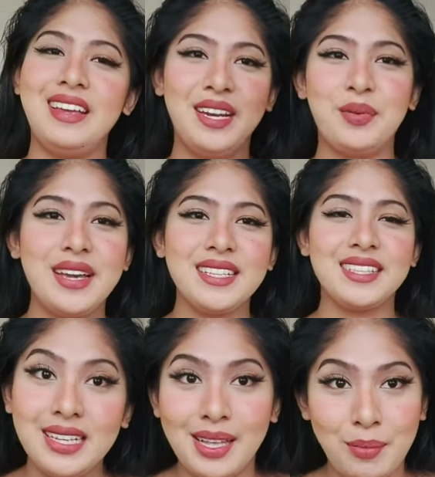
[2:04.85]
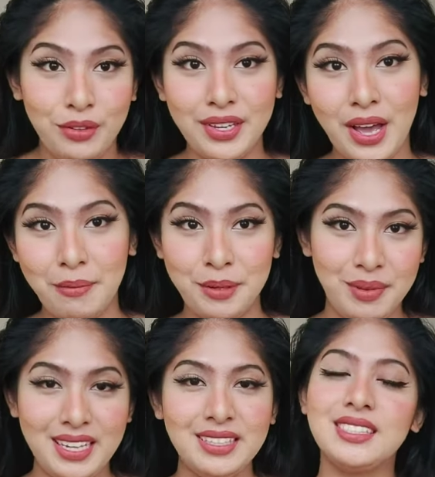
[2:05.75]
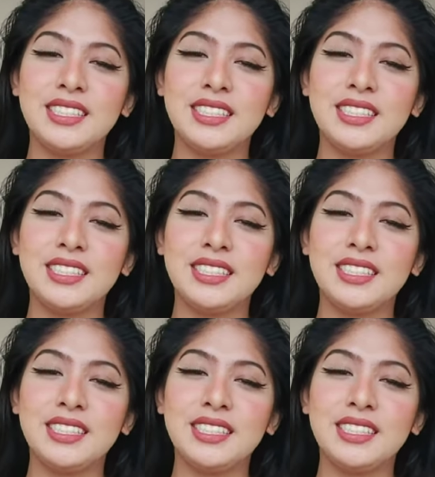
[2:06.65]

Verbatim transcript: anyways, moving on, BBs.